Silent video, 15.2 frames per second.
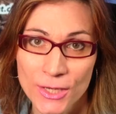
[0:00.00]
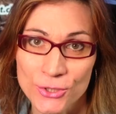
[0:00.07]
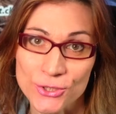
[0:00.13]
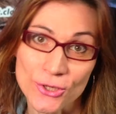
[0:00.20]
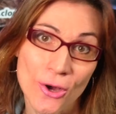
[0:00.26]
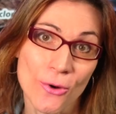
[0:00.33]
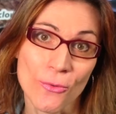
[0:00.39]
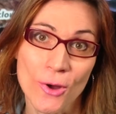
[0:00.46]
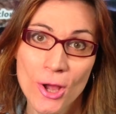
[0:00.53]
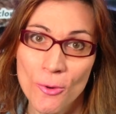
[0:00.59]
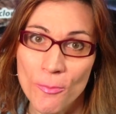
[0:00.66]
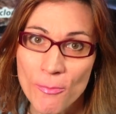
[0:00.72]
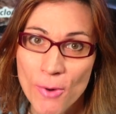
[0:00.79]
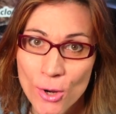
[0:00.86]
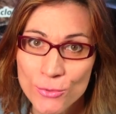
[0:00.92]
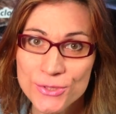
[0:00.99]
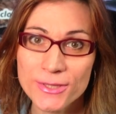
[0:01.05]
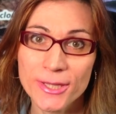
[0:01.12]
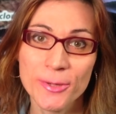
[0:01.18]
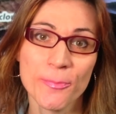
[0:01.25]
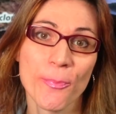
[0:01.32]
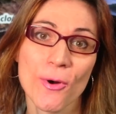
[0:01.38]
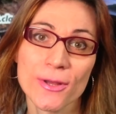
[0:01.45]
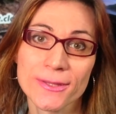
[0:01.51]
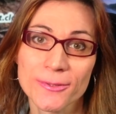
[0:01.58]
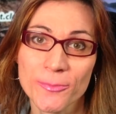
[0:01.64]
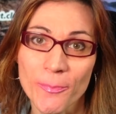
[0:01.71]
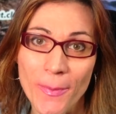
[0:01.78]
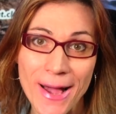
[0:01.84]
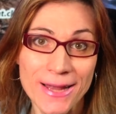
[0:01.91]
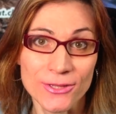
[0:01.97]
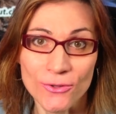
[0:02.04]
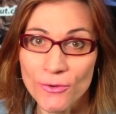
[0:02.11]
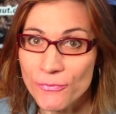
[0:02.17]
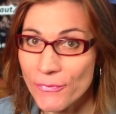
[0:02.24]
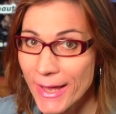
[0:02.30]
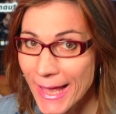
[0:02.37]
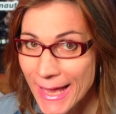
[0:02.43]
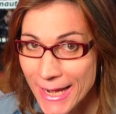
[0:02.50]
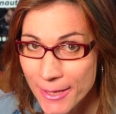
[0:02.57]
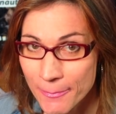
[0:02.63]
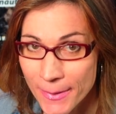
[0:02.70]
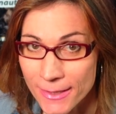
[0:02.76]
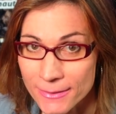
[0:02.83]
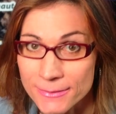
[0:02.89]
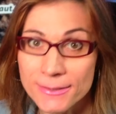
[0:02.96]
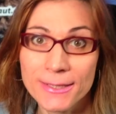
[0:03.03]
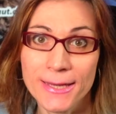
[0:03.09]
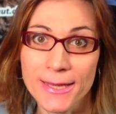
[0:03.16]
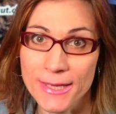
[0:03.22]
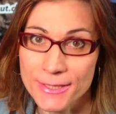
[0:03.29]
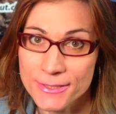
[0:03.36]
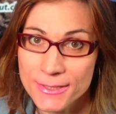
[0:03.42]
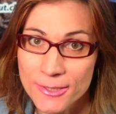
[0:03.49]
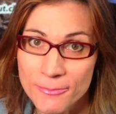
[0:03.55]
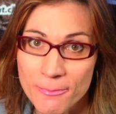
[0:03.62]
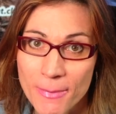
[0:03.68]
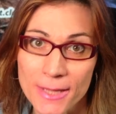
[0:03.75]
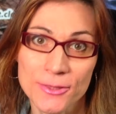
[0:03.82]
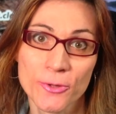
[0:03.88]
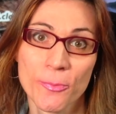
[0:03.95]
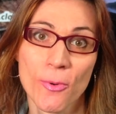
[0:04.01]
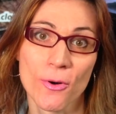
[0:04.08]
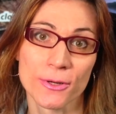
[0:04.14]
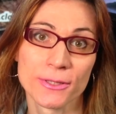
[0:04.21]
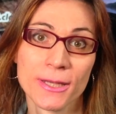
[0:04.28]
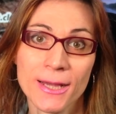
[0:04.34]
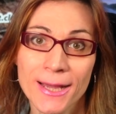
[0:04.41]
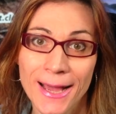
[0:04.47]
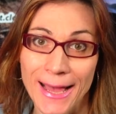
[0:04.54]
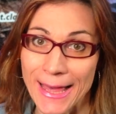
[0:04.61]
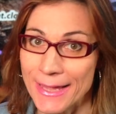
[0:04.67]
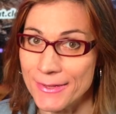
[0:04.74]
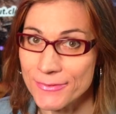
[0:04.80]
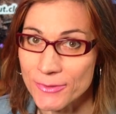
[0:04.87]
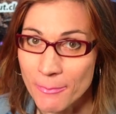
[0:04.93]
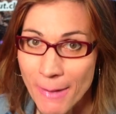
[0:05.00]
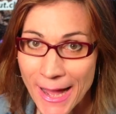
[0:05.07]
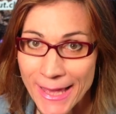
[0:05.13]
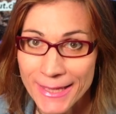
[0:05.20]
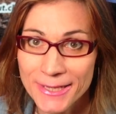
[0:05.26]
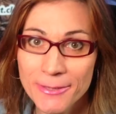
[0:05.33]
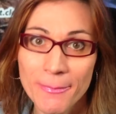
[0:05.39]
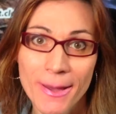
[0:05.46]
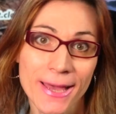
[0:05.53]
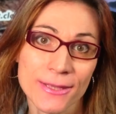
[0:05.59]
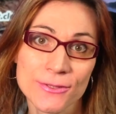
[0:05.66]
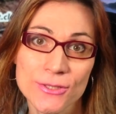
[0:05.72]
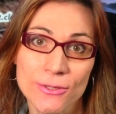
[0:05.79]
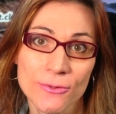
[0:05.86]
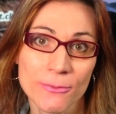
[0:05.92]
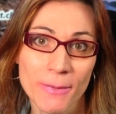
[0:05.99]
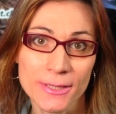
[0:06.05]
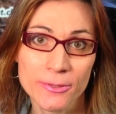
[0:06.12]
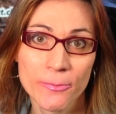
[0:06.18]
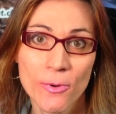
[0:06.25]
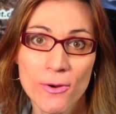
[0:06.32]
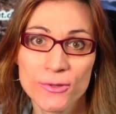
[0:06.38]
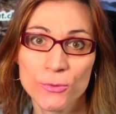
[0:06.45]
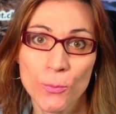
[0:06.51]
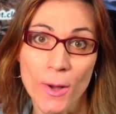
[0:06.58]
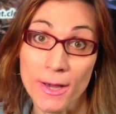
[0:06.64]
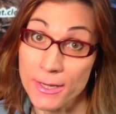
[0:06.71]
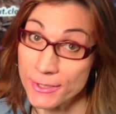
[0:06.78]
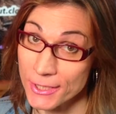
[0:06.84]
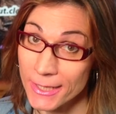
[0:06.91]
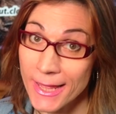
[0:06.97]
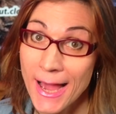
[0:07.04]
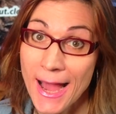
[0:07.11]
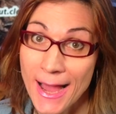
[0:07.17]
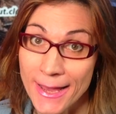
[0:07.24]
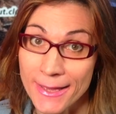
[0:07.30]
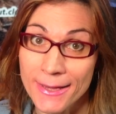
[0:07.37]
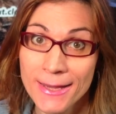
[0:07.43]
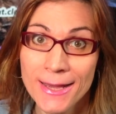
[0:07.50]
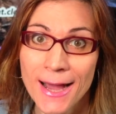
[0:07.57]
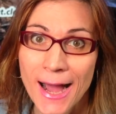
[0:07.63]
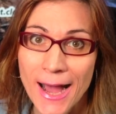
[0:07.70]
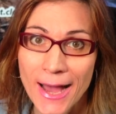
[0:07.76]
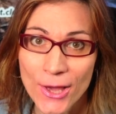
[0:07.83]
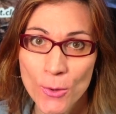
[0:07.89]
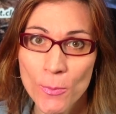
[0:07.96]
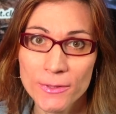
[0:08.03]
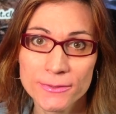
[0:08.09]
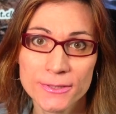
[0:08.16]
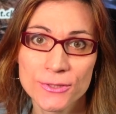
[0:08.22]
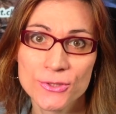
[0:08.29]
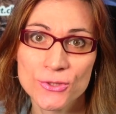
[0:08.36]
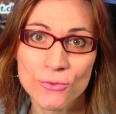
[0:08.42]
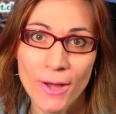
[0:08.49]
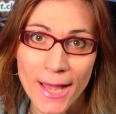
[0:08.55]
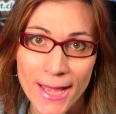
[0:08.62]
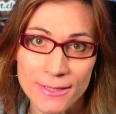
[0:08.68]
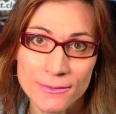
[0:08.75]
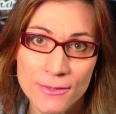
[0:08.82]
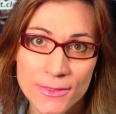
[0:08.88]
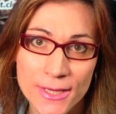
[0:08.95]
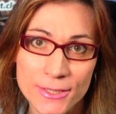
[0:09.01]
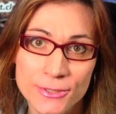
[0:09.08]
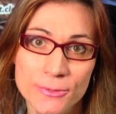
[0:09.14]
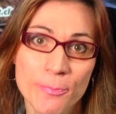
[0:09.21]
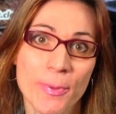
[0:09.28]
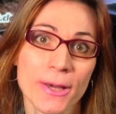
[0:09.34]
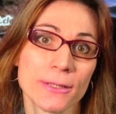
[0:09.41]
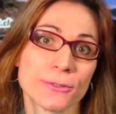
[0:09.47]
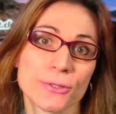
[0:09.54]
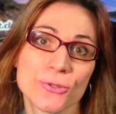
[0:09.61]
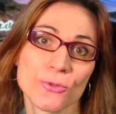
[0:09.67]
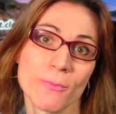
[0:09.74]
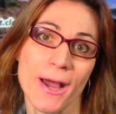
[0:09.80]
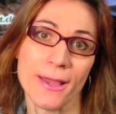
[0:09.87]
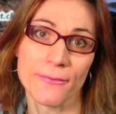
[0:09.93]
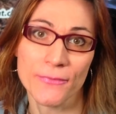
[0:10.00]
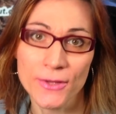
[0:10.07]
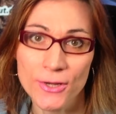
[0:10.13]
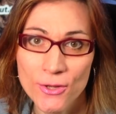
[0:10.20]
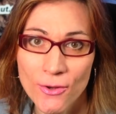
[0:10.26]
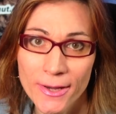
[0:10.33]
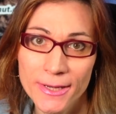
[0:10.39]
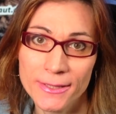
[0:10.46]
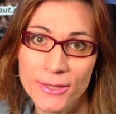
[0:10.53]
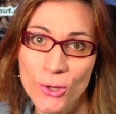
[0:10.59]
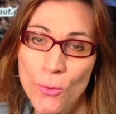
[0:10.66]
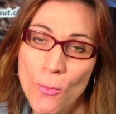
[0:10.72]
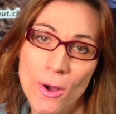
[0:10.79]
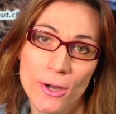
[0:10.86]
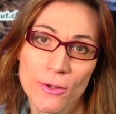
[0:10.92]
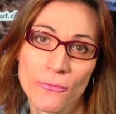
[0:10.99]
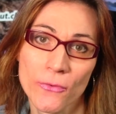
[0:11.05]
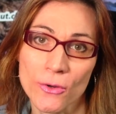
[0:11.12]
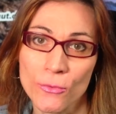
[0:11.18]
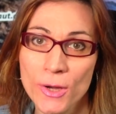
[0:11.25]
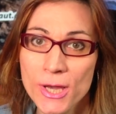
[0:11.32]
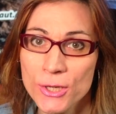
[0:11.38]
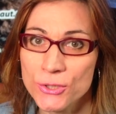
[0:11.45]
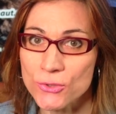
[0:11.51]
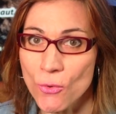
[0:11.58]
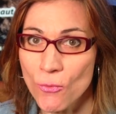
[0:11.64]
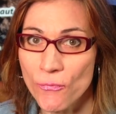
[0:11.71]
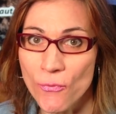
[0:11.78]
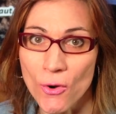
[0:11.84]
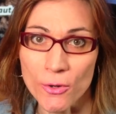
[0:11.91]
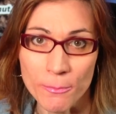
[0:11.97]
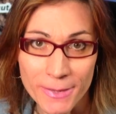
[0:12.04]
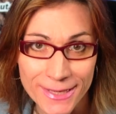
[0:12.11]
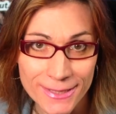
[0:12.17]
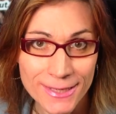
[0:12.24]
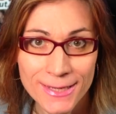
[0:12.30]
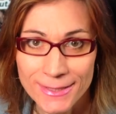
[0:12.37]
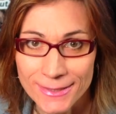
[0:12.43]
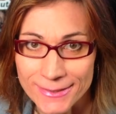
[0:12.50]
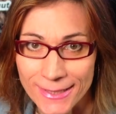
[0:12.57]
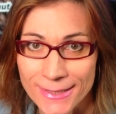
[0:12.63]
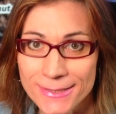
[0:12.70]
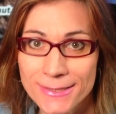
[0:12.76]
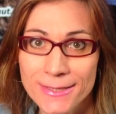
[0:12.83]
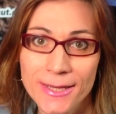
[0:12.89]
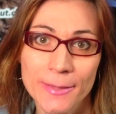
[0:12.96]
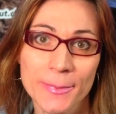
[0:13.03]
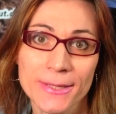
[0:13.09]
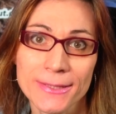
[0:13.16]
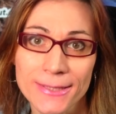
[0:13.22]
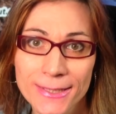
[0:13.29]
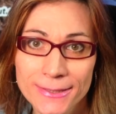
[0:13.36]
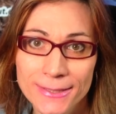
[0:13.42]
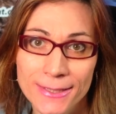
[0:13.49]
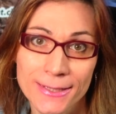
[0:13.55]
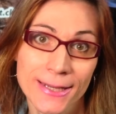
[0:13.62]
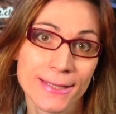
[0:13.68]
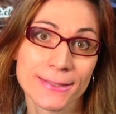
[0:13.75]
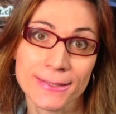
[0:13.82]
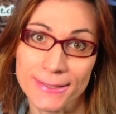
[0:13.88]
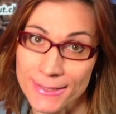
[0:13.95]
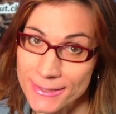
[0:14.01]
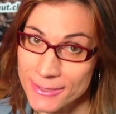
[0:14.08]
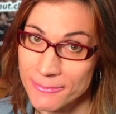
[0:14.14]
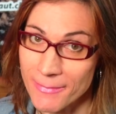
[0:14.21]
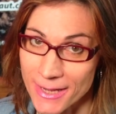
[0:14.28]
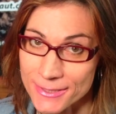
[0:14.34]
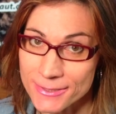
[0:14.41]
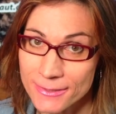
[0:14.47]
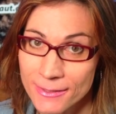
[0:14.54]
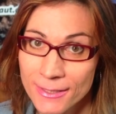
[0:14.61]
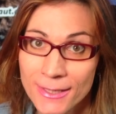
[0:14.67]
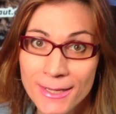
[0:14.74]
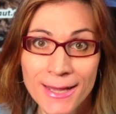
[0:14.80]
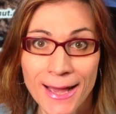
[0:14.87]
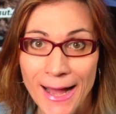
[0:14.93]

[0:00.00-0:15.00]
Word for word: So, most important part of any build is the motherboard. And my demands on motherboard were really high. I wanted to add this build to my video editing workflow, so for me ten gigabit Ethernet is a must.